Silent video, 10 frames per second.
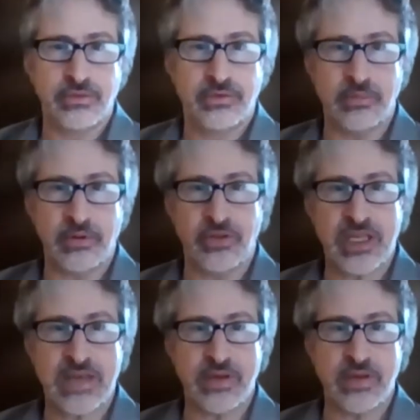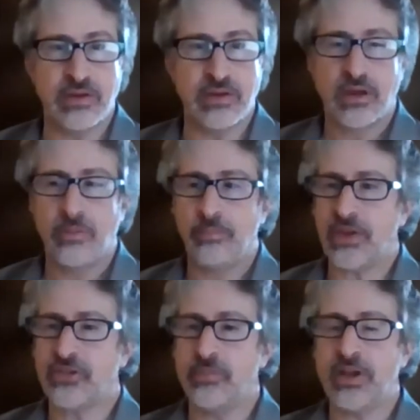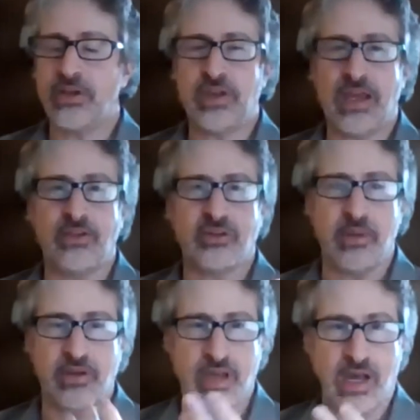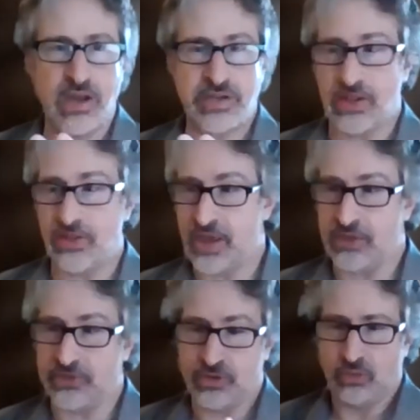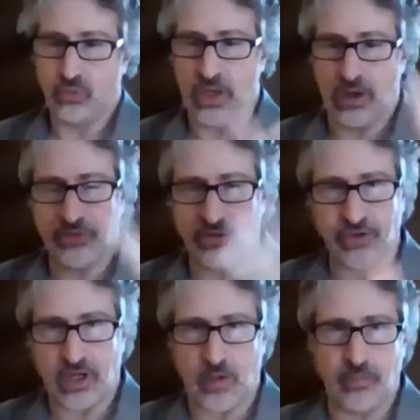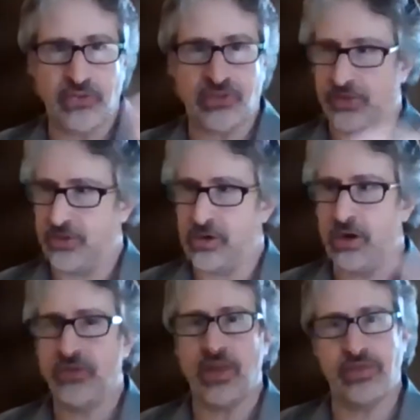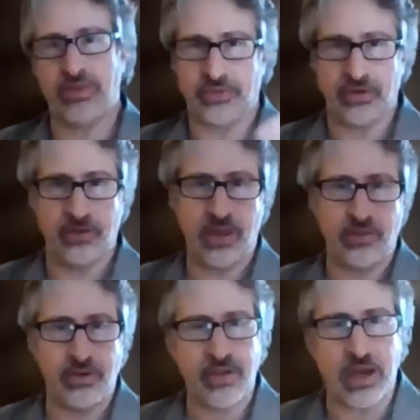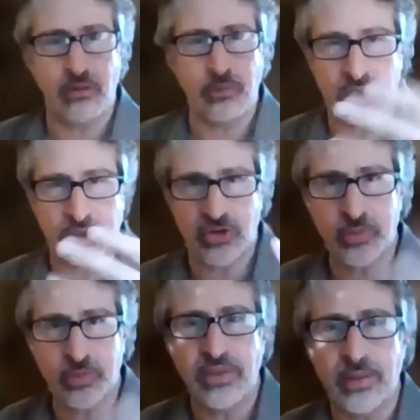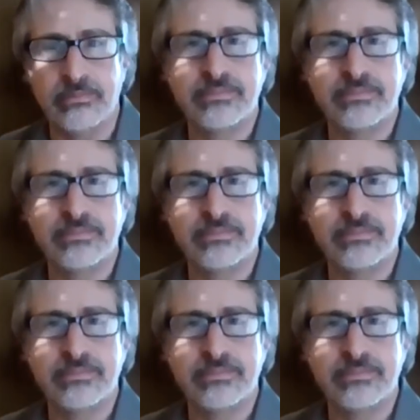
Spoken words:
to myth of the given by simply taking semantic contents as, well, it's just obvious that there are them, that they're there, and we need to explain them.